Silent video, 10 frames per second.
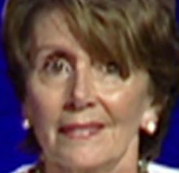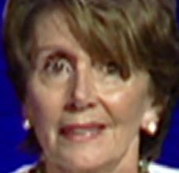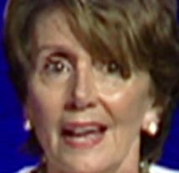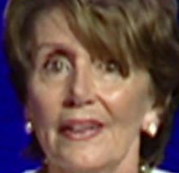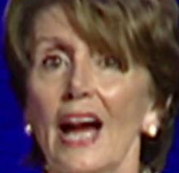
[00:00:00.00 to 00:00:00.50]

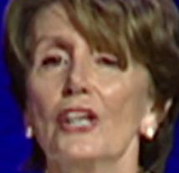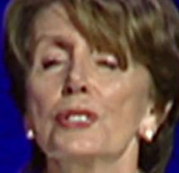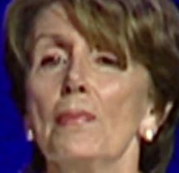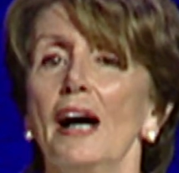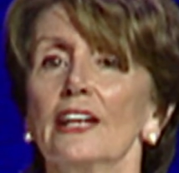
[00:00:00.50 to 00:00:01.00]
And our
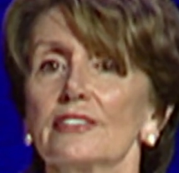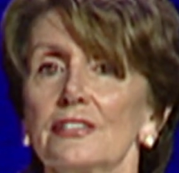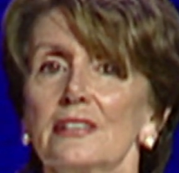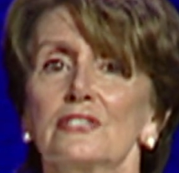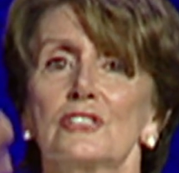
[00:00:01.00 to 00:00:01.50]

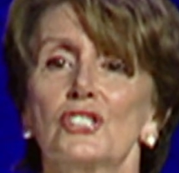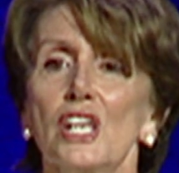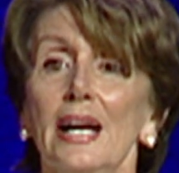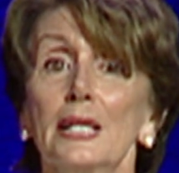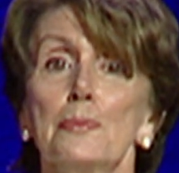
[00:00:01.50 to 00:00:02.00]
democracy is a
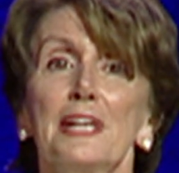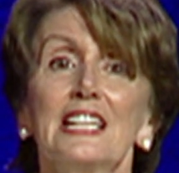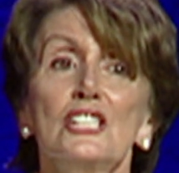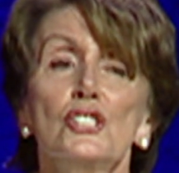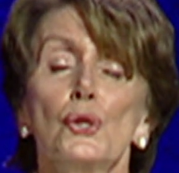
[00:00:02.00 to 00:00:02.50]
shining
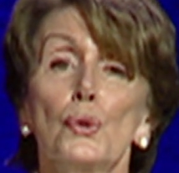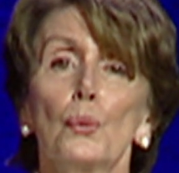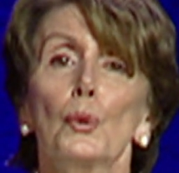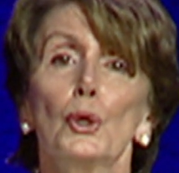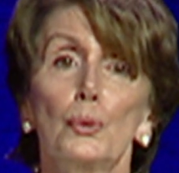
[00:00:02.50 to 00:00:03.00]
beacon to the
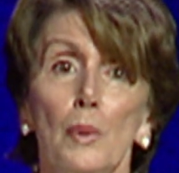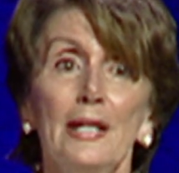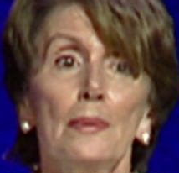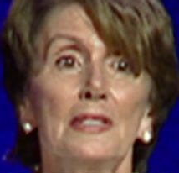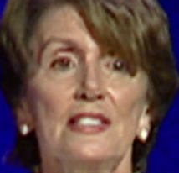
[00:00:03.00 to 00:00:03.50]
world when
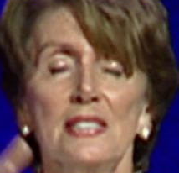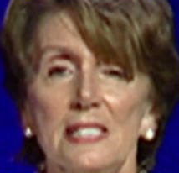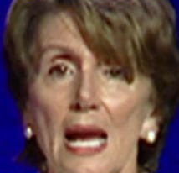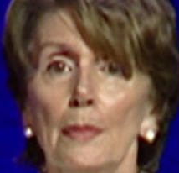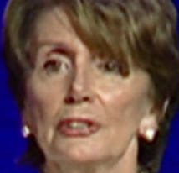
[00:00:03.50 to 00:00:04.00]
it was
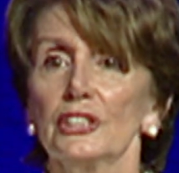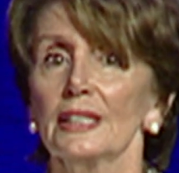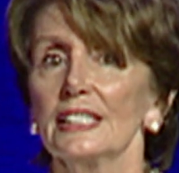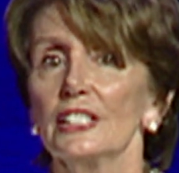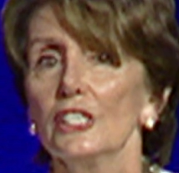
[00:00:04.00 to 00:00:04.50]
established and
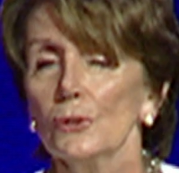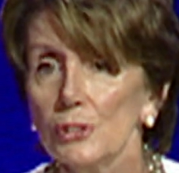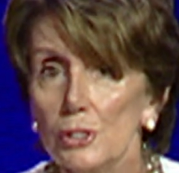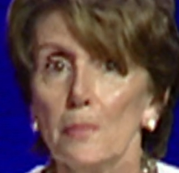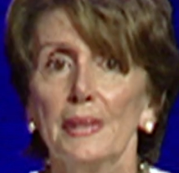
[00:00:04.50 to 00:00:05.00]
continues
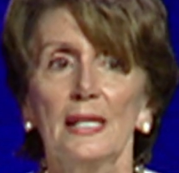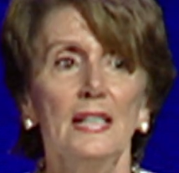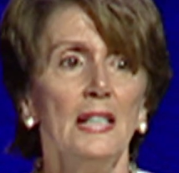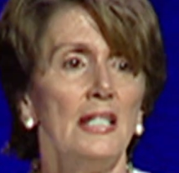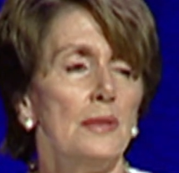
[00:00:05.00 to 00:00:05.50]
to be,
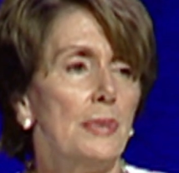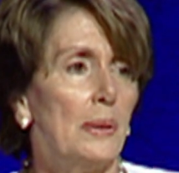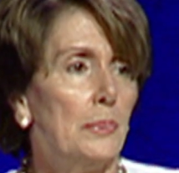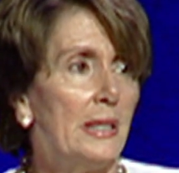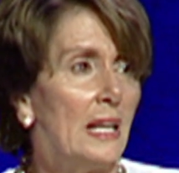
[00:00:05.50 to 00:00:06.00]
but
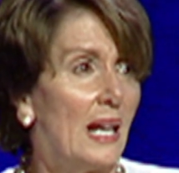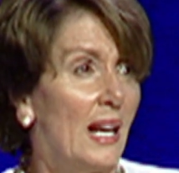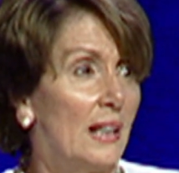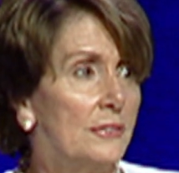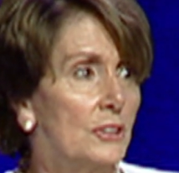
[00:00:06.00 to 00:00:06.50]
we
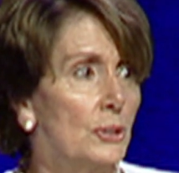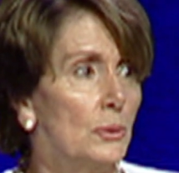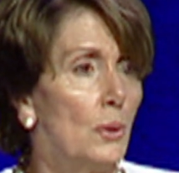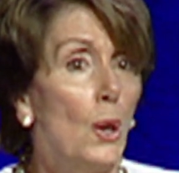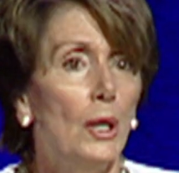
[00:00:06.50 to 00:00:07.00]
have
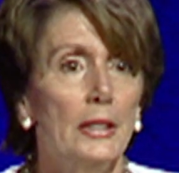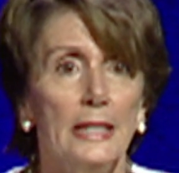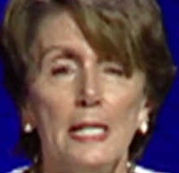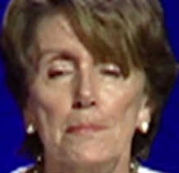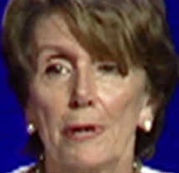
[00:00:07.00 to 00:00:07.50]
to
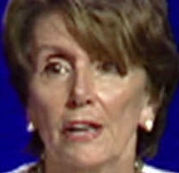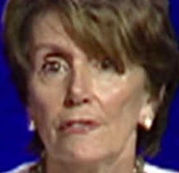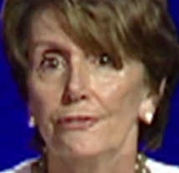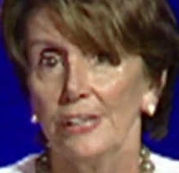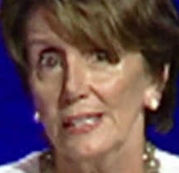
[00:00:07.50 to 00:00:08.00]
keep
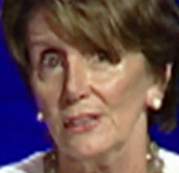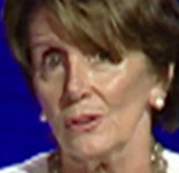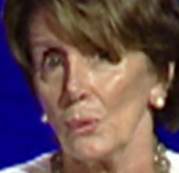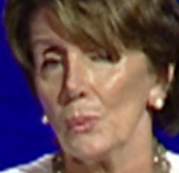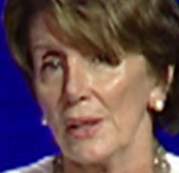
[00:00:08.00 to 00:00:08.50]
faith
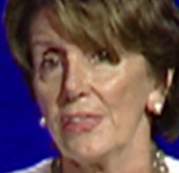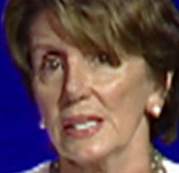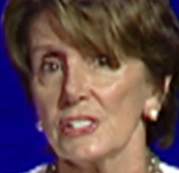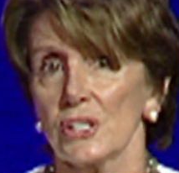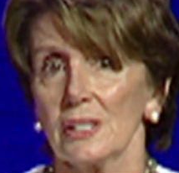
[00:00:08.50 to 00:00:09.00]
with
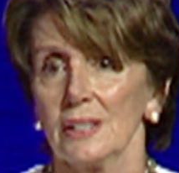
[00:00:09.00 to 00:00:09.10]
it.